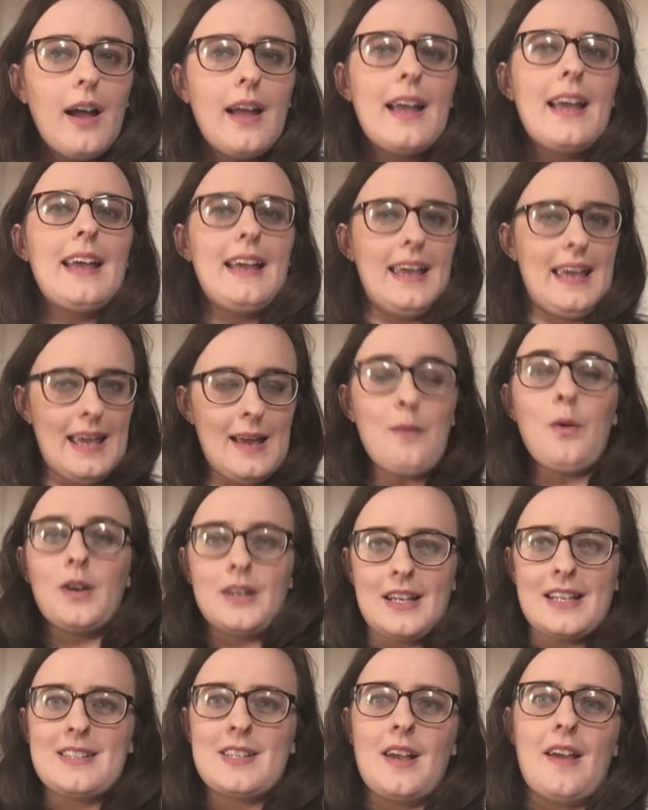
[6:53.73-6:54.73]
He
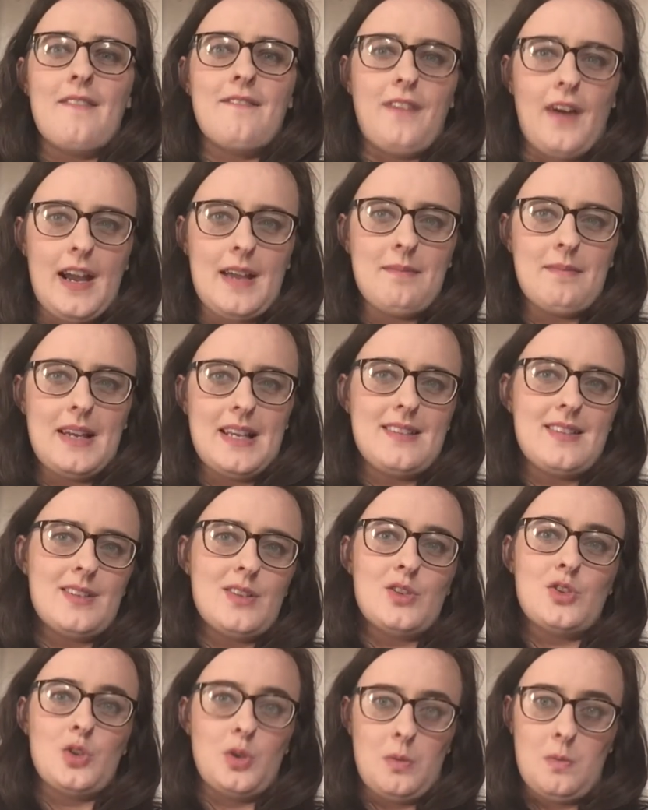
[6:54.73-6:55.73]
wanted to invite me to the
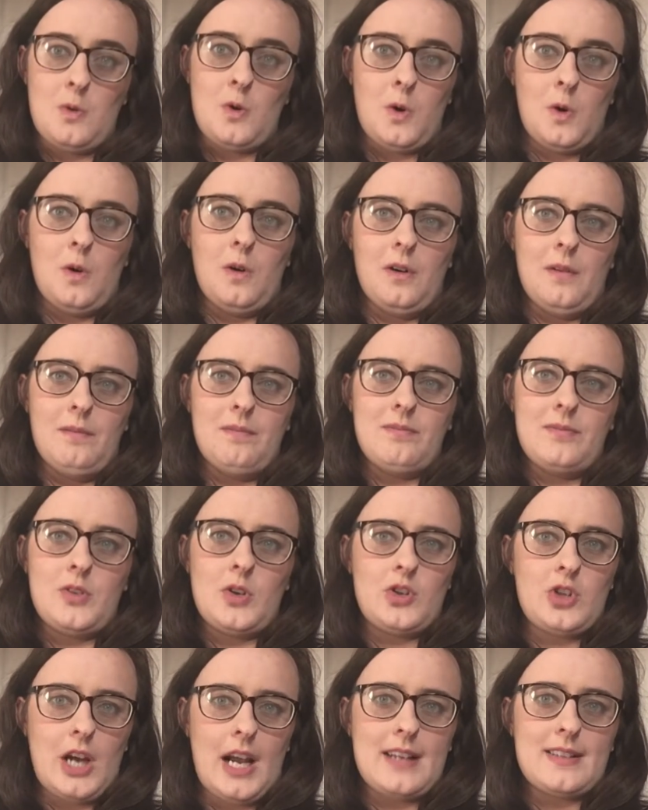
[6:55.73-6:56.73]
Zoom call to
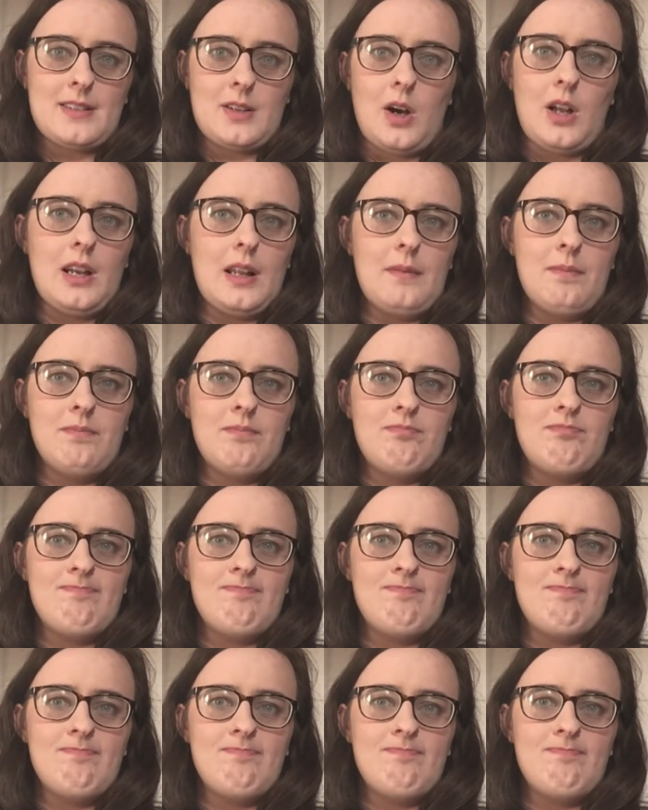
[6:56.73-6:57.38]
chat to Colin.